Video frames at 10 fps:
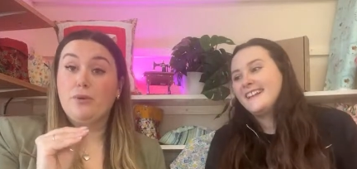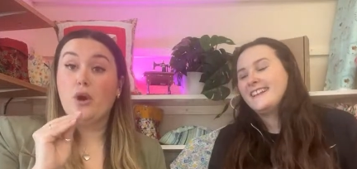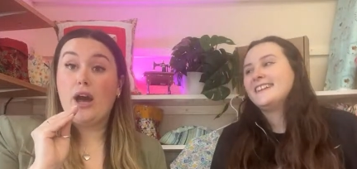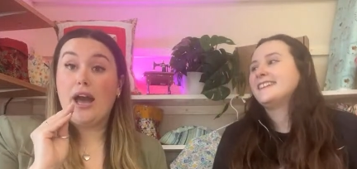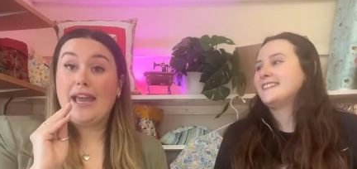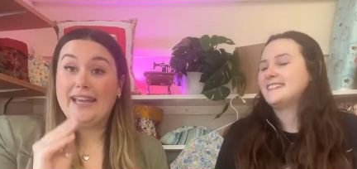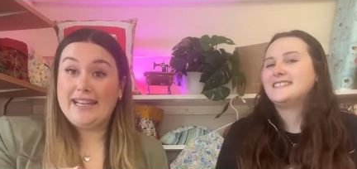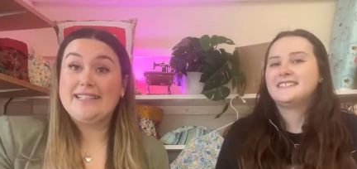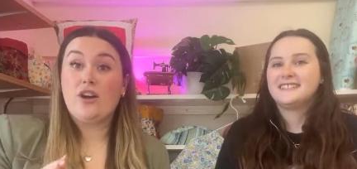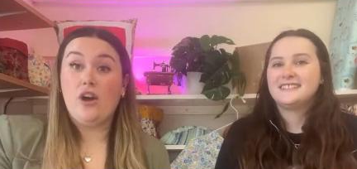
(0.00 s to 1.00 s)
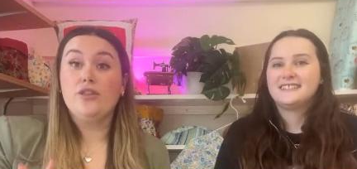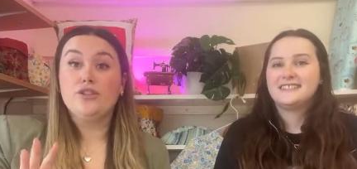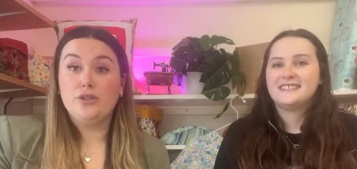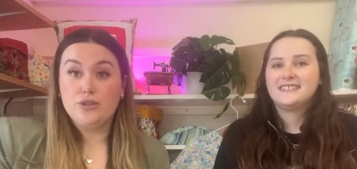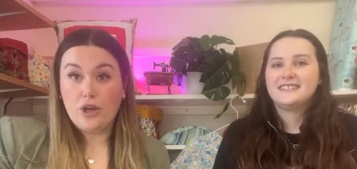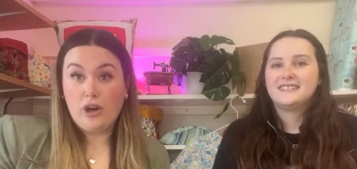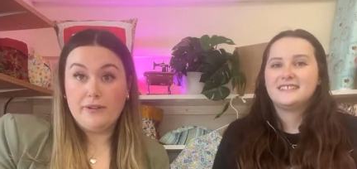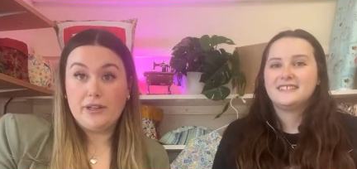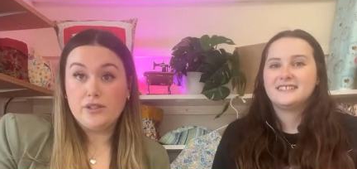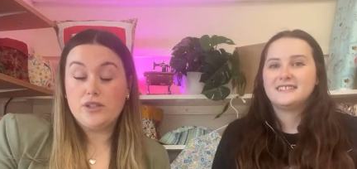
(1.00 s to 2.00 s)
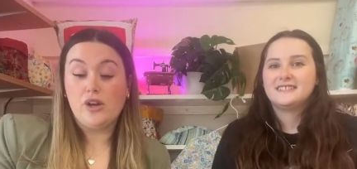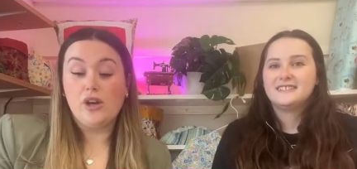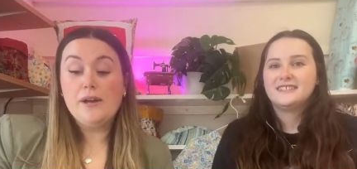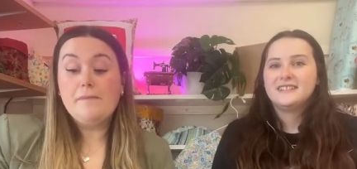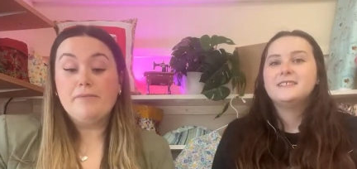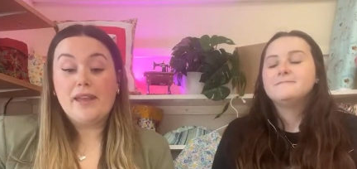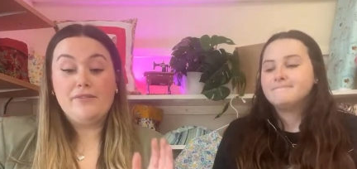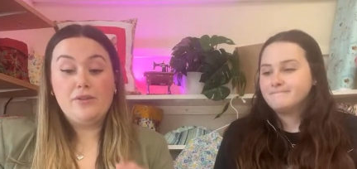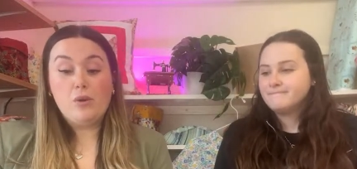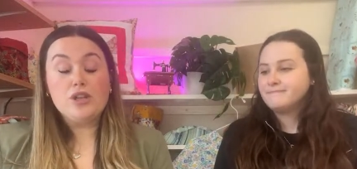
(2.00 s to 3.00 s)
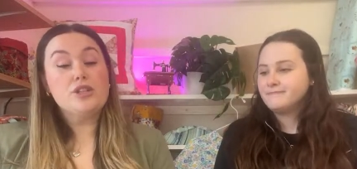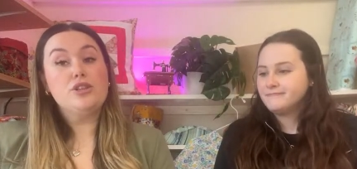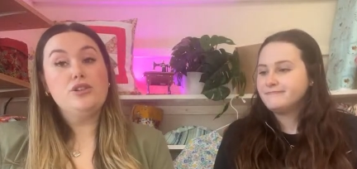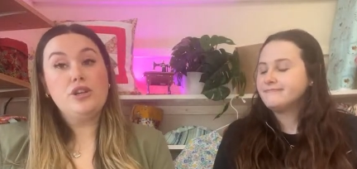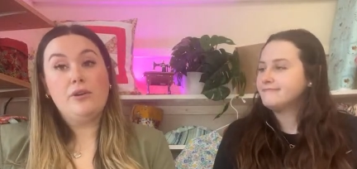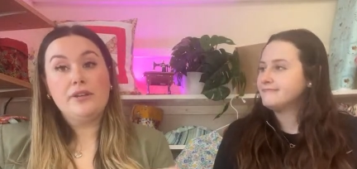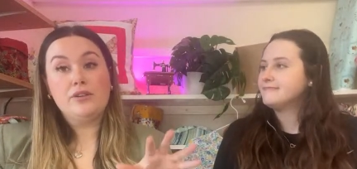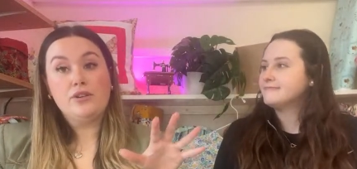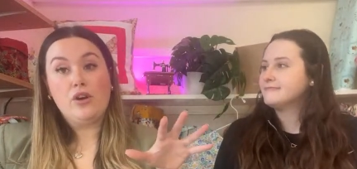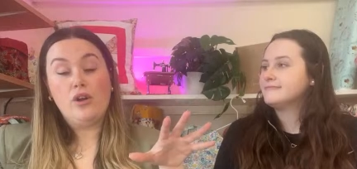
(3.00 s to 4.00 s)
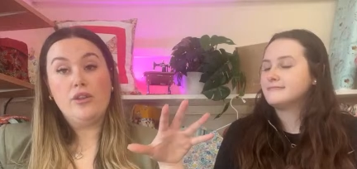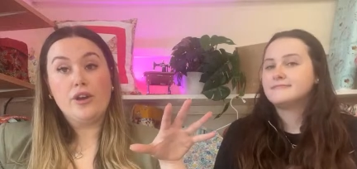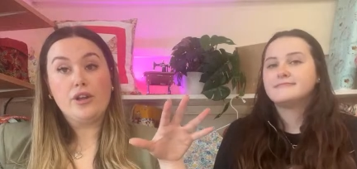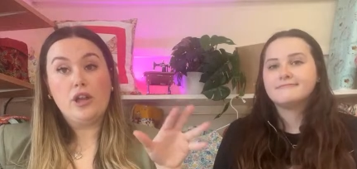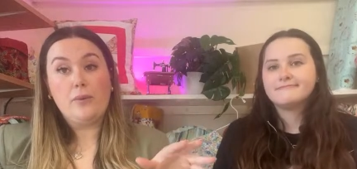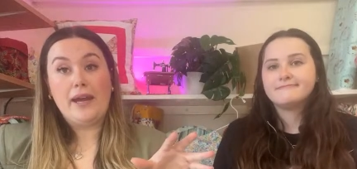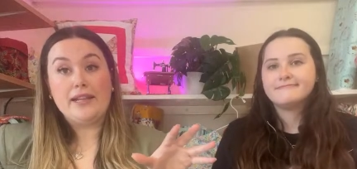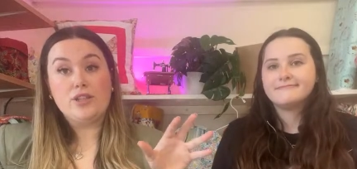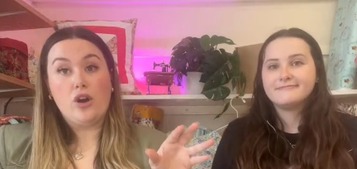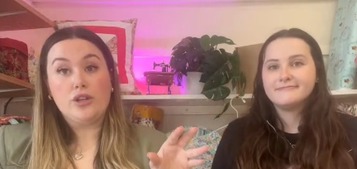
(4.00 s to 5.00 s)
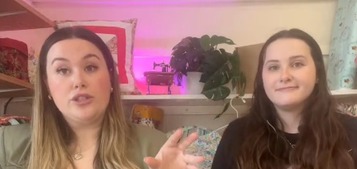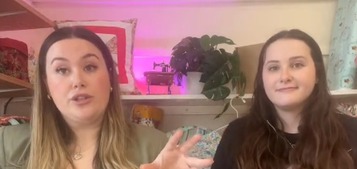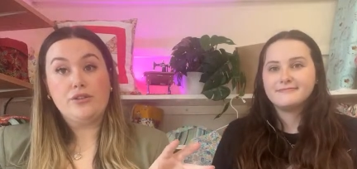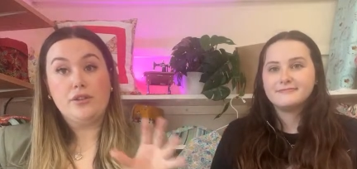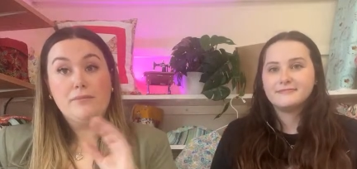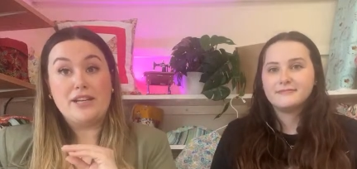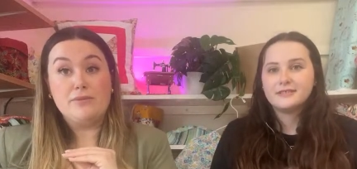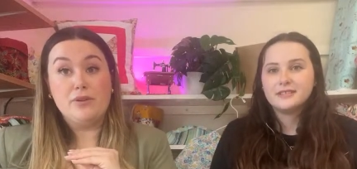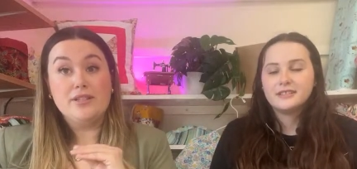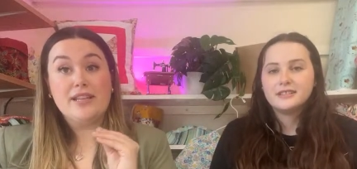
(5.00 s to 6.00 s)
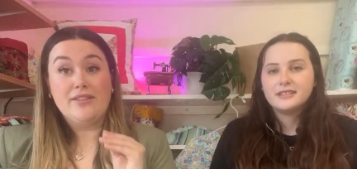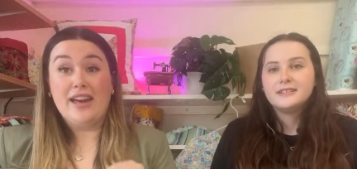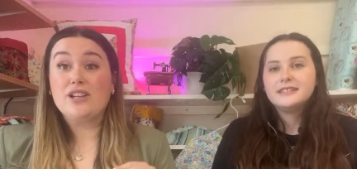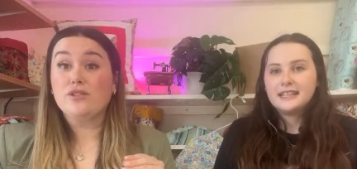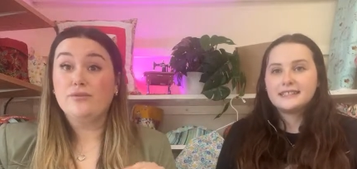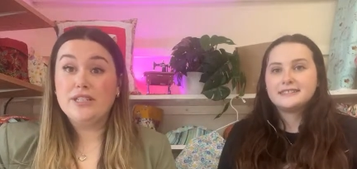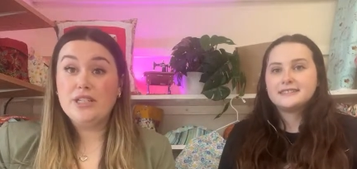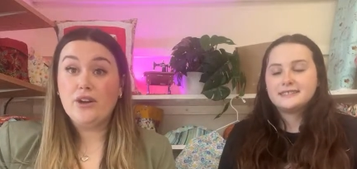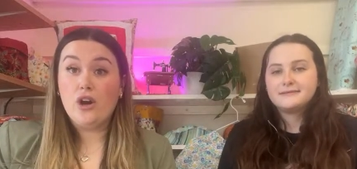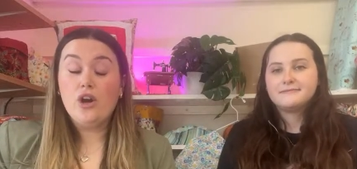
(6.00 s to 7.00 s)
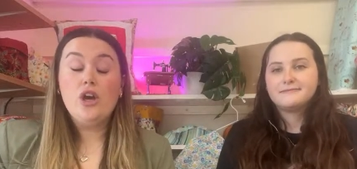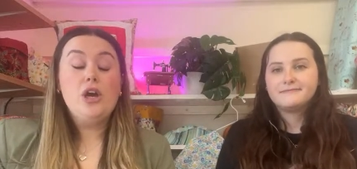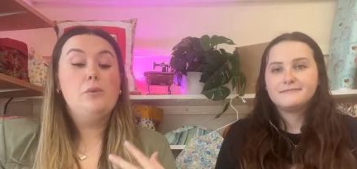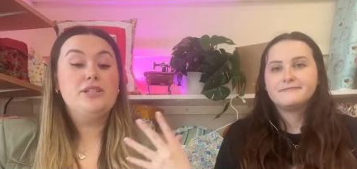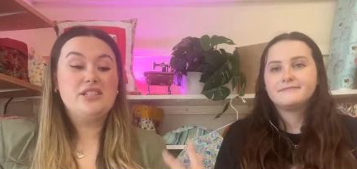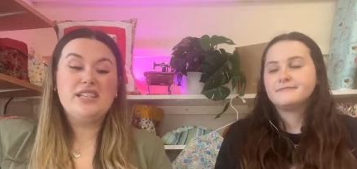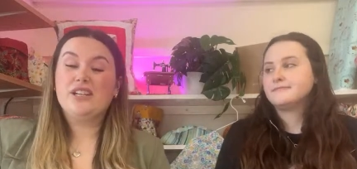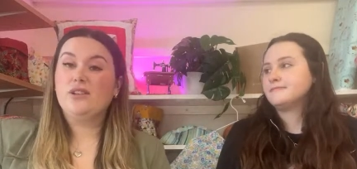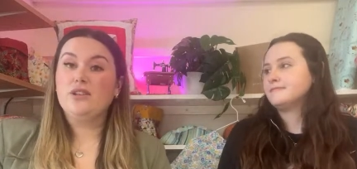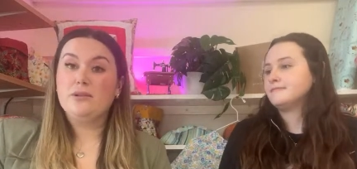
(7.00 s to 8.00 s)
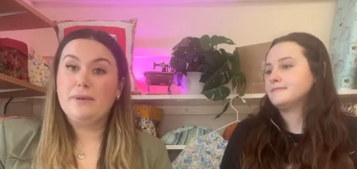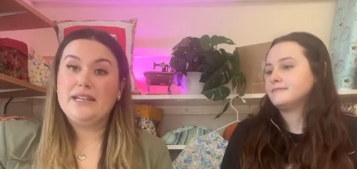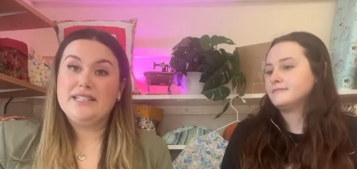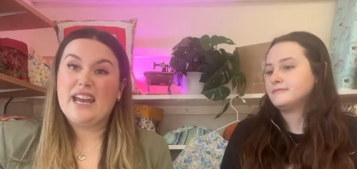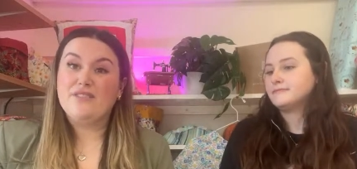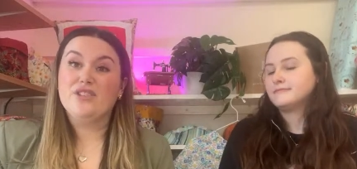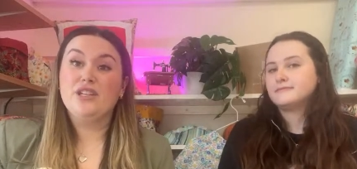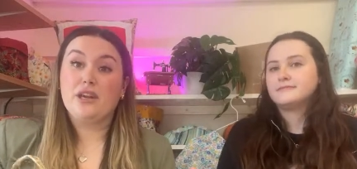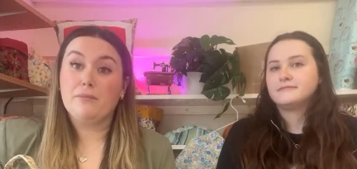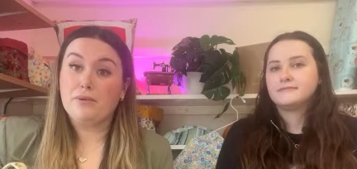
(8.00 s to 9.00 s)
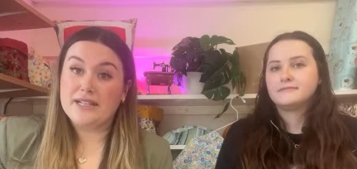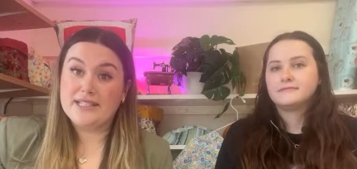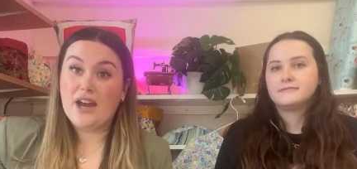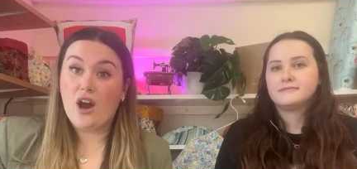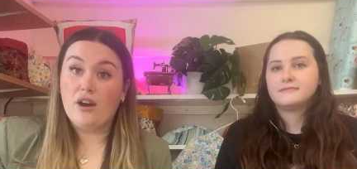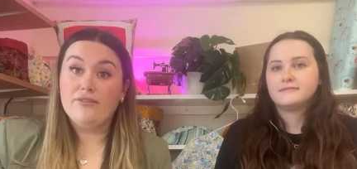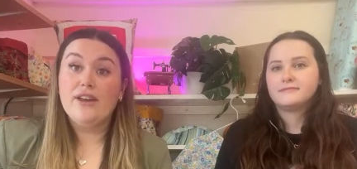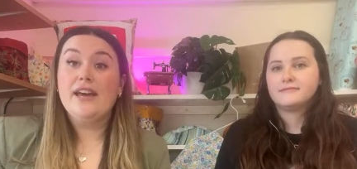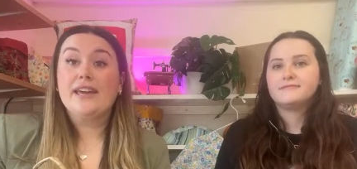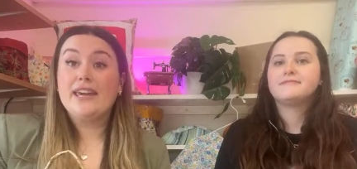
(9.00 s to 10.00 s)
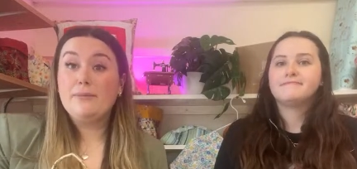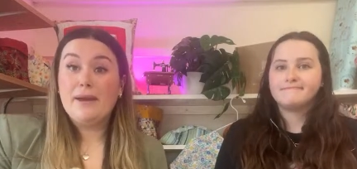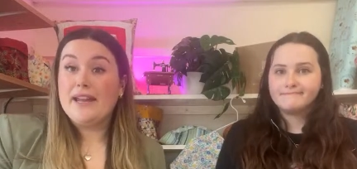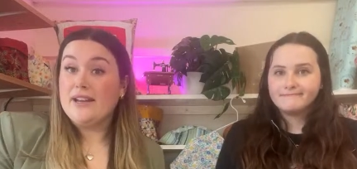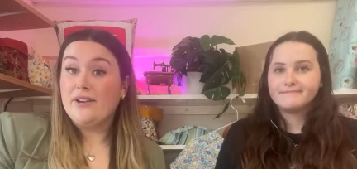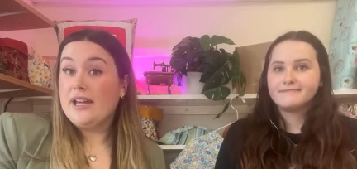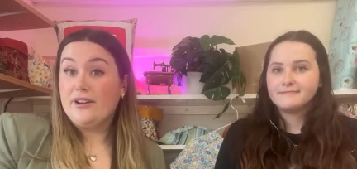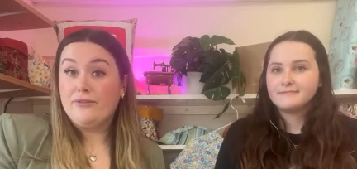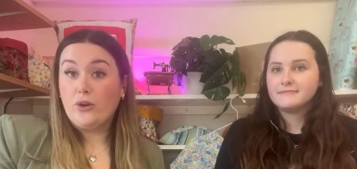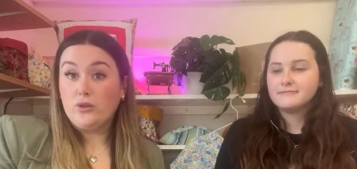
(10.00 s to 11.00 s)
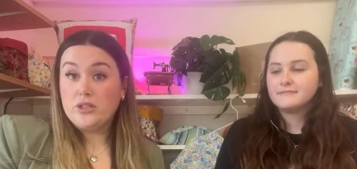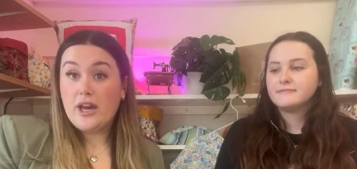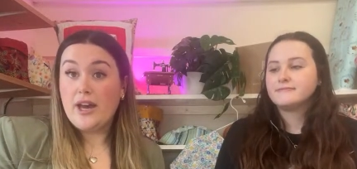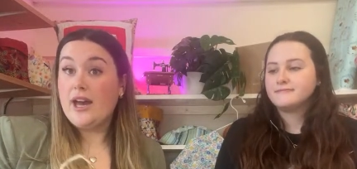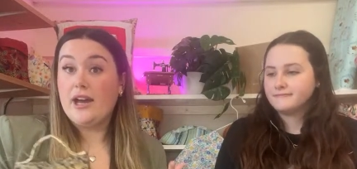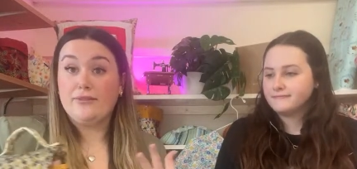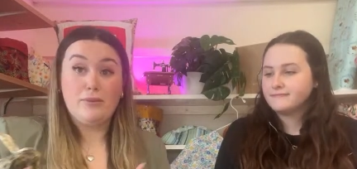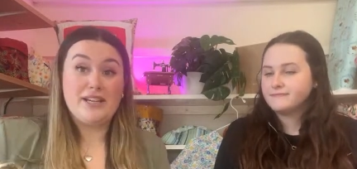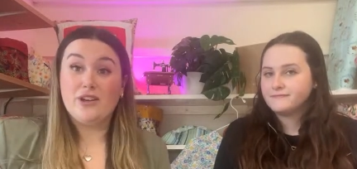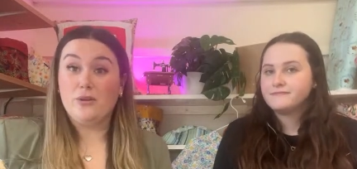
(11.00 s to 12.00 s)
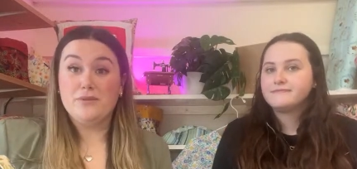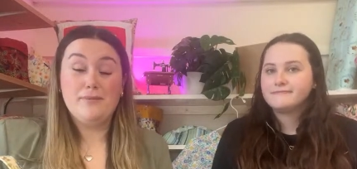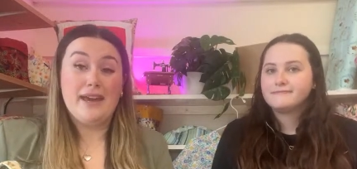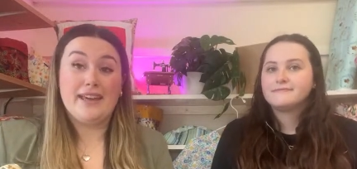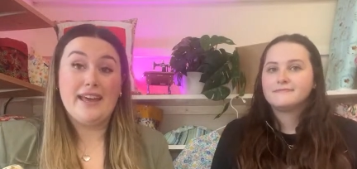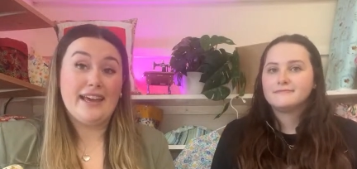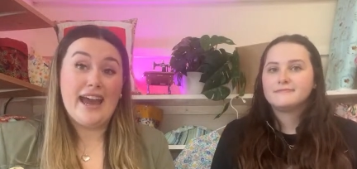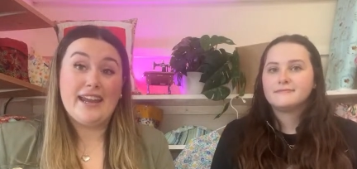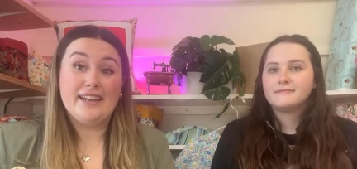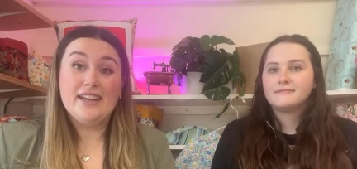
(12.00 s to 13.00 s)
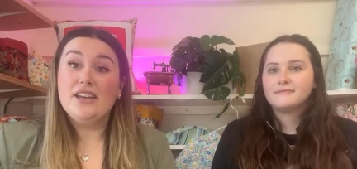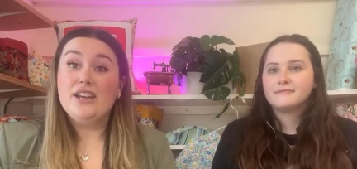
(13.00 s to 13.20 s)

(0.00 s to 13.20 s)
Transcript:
Speaker 1: but it is on the tutorial. So if you watch the tutorial, you'll know that Chloe talks you through the measurements in the actual yes. video. We just include the PDF so that you can print it off, keep it in a, in a folder, and when you come to make it again,